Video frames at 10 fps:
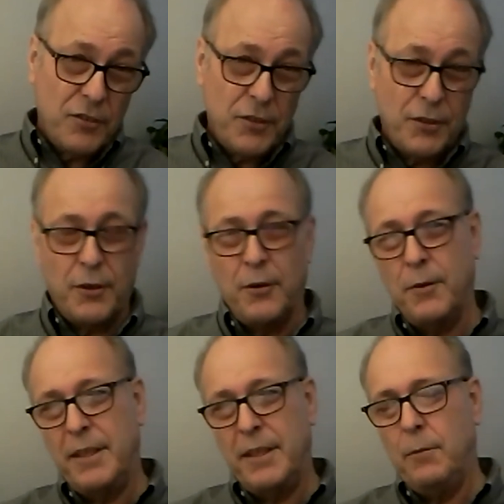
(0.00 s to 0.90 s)

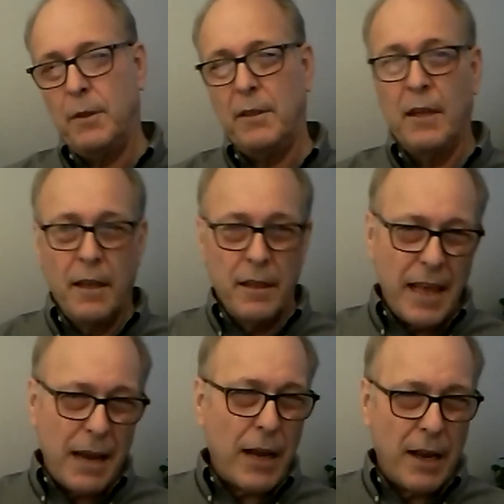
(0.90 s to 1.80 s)
and
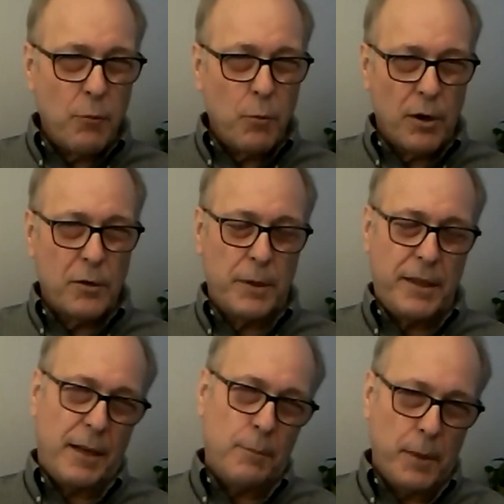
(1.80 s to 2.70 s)
that kind of worked with
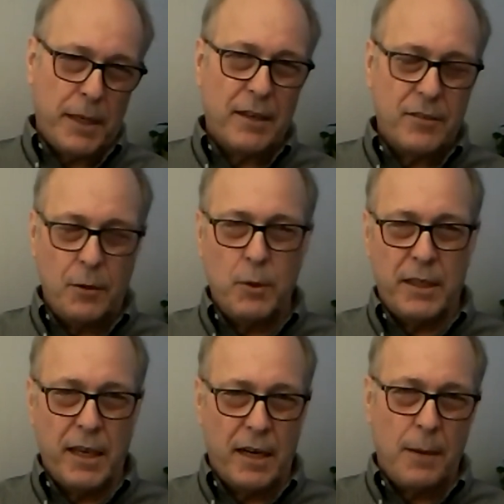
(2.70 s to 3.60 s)
him because he
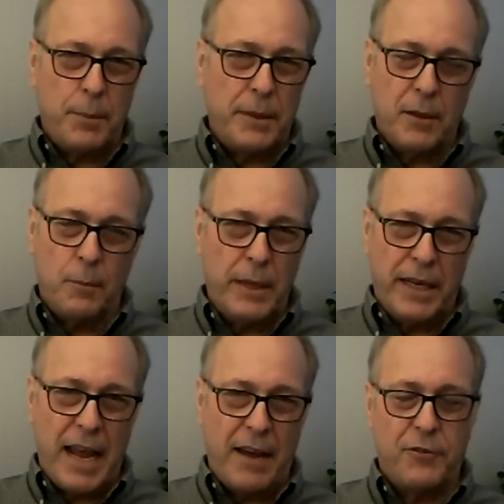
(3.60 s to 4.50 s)
wouldn't get up until
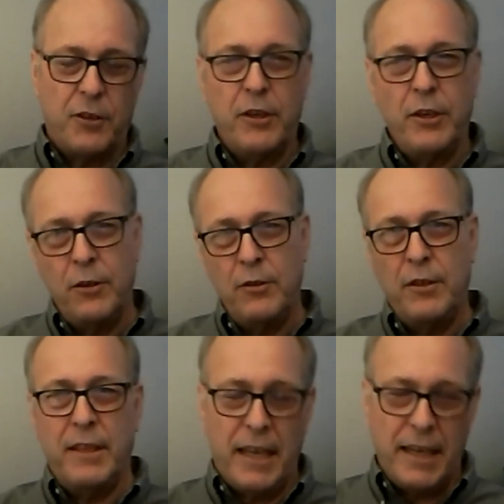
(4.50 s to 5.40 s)
mid-afternoon,
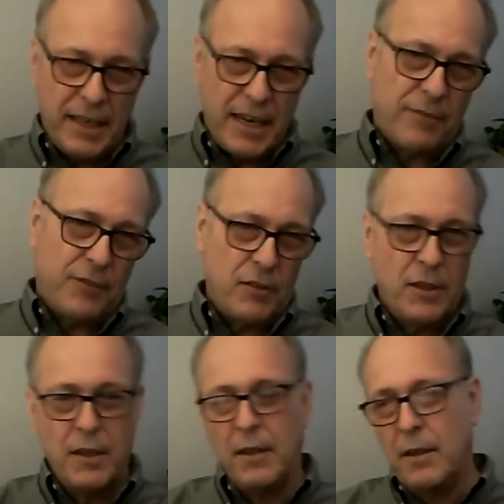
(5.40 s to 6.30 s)
and then he'd have to,
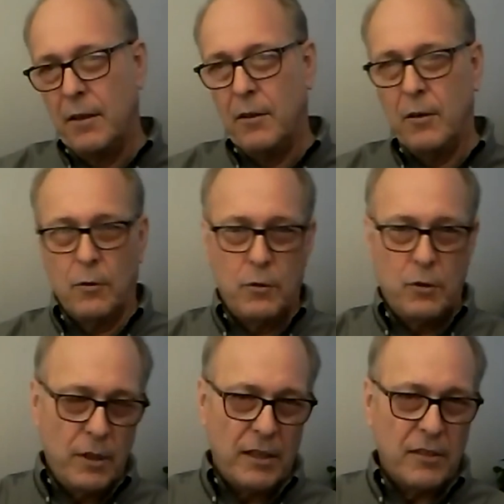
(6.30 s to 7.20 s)

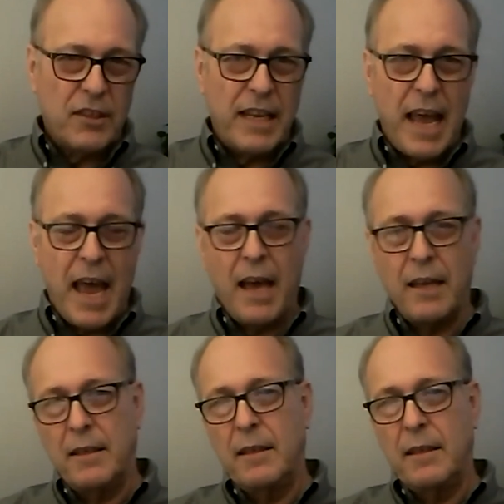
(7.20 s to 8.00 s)
do this and that.